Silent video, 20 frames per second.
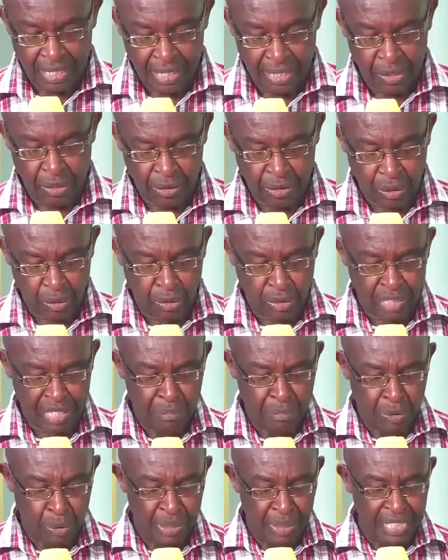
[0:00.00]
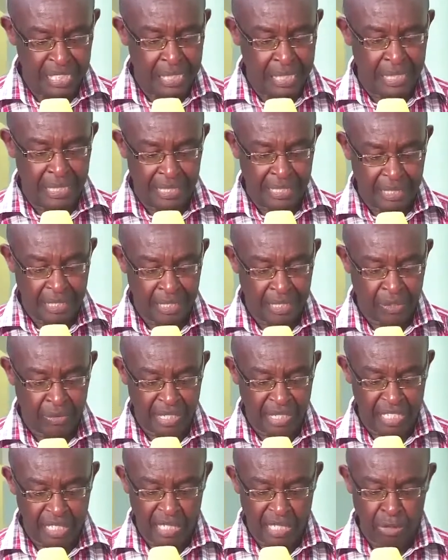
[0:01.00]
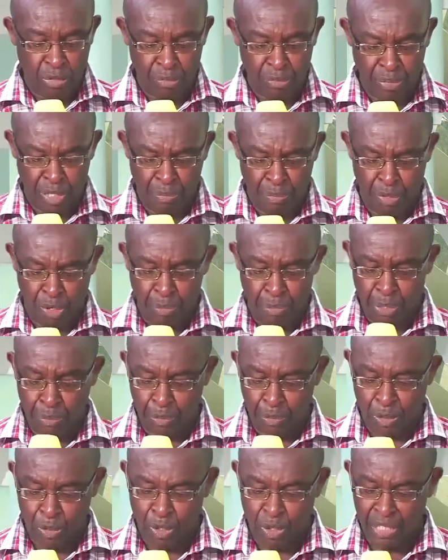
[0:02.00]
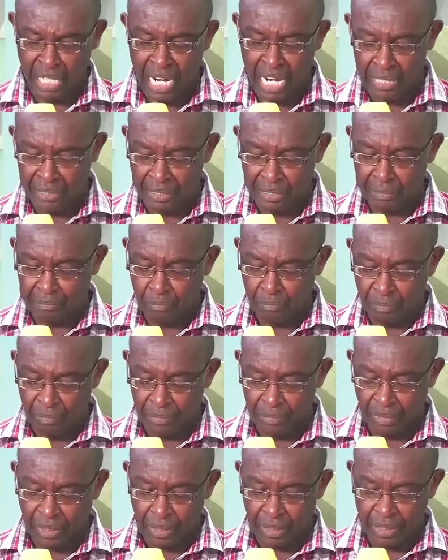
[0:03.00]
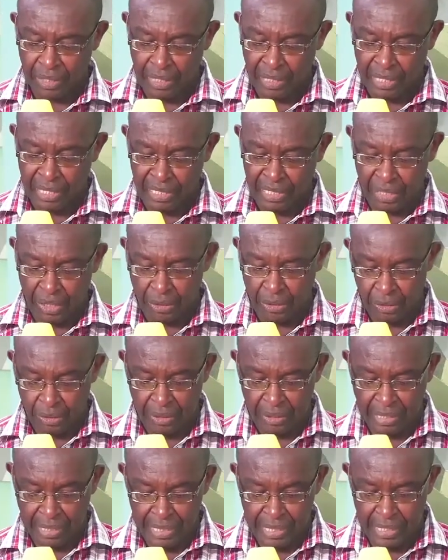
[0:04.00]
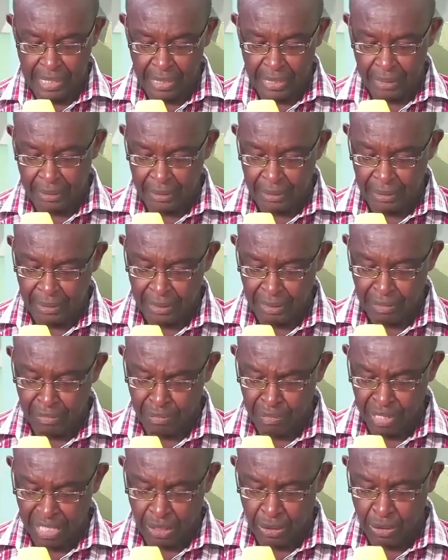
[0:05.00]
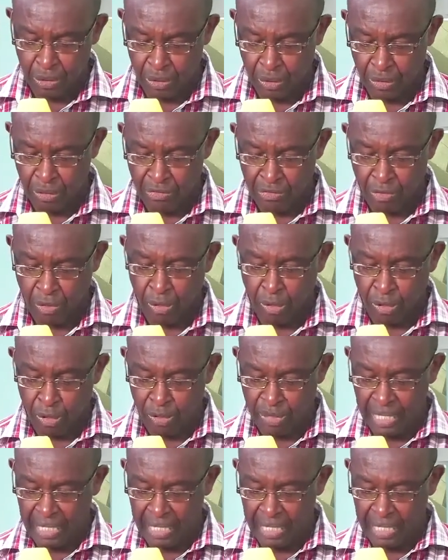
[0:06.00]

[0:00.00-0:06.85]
He also told them to increase so that there would be more people on earth. And he also said, make use of all